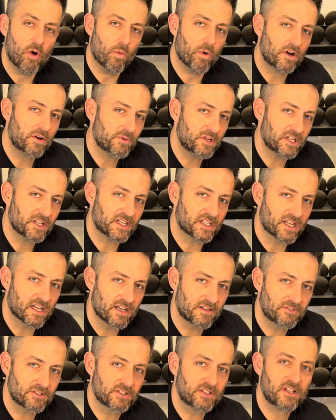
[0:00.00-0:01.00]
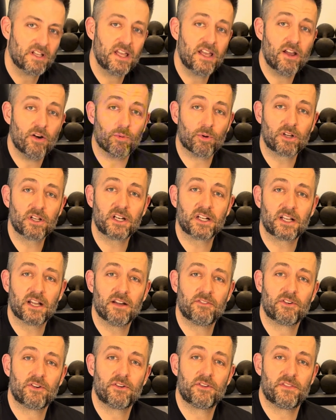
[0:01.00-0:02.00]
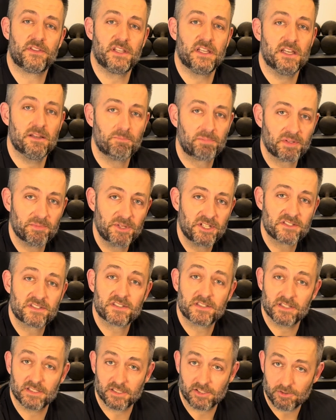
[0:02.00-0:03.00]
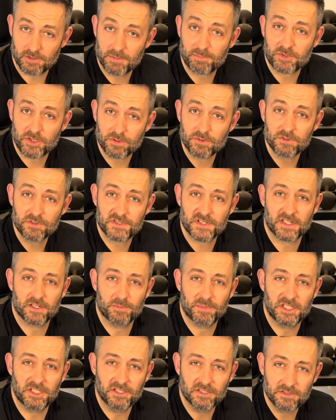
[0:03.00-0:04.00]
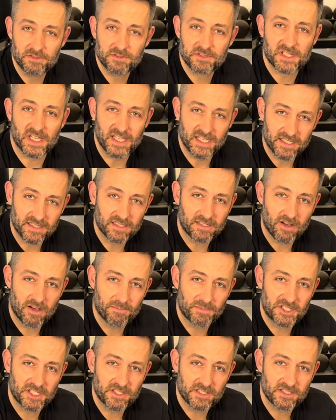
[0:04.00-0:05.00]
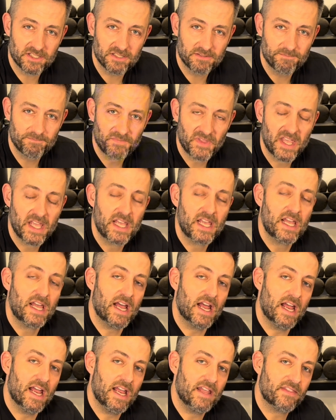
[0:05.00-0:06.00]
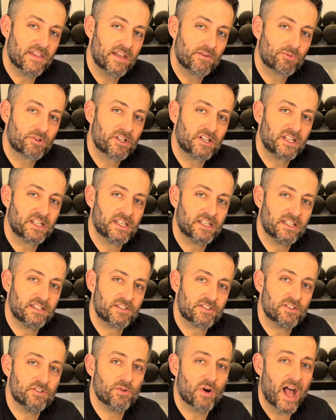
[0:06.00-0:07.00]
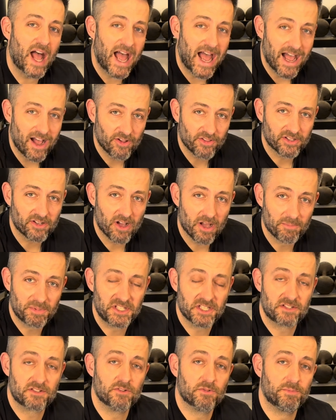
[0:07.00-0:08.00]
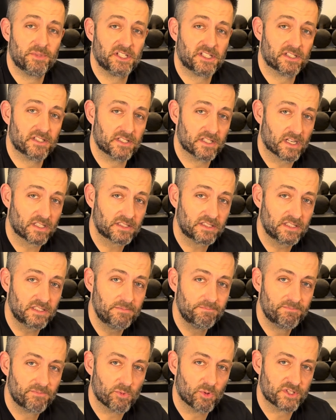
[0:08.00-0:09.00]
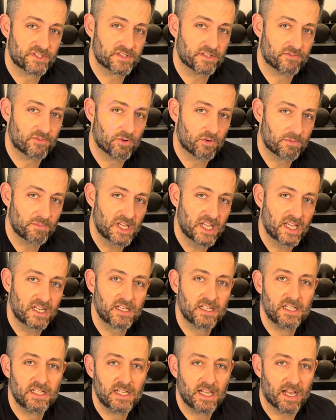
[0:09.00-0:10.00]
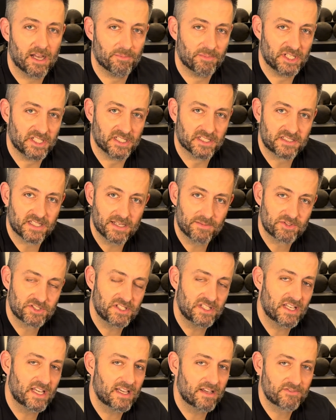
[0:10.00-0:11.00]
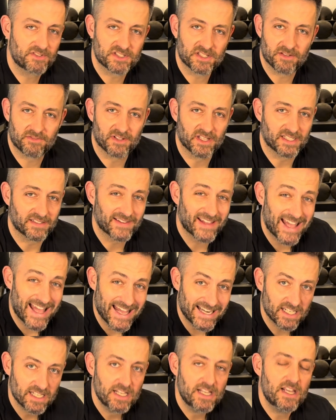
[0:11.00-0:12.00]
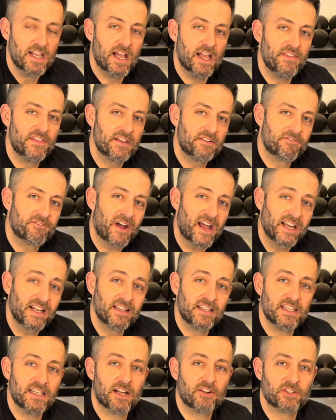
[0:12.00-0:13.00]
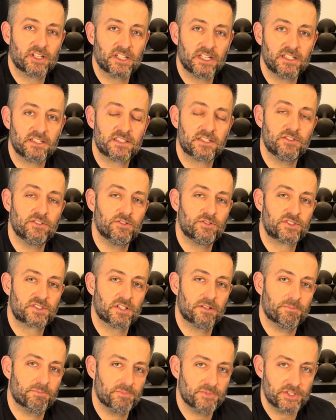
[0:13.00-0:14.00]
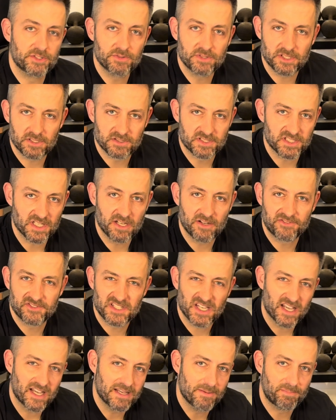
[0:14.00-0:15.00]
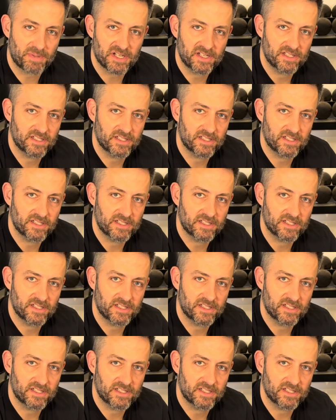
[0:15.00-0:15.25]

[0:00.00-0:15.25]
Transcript: What are we going to cover? We're going to cover the implements, the grip tools that will be used in the competition, and then we're going to get into how the competition will be conducted, what's the format, how many attempts do you have, stuff like that. And then finally I'll get into some do-it-yourself type